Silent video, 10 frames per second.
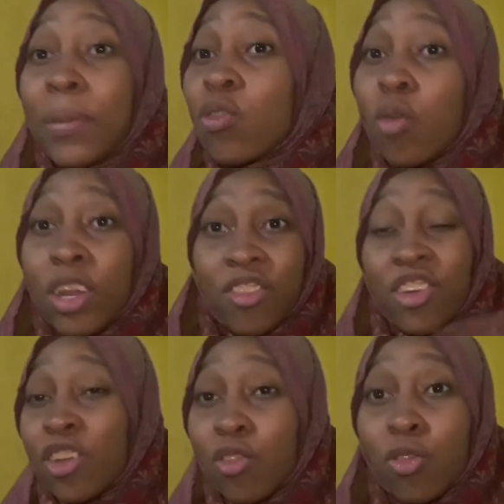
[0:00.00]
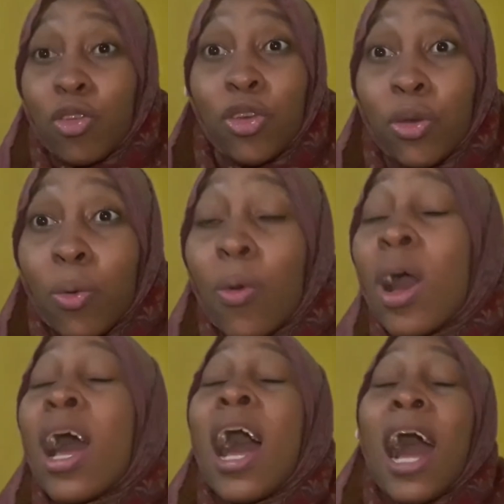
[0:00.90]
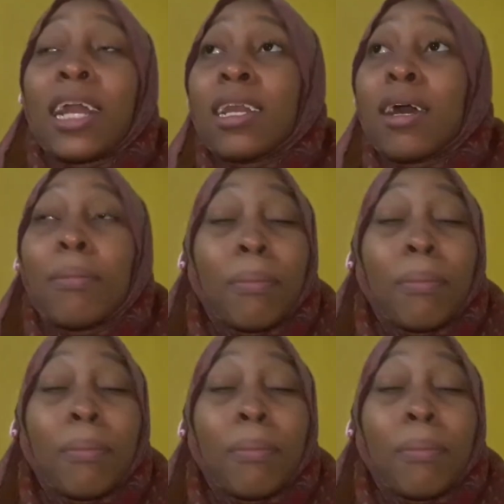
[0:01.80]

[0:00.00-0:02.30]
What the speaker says: It's going to stress you, and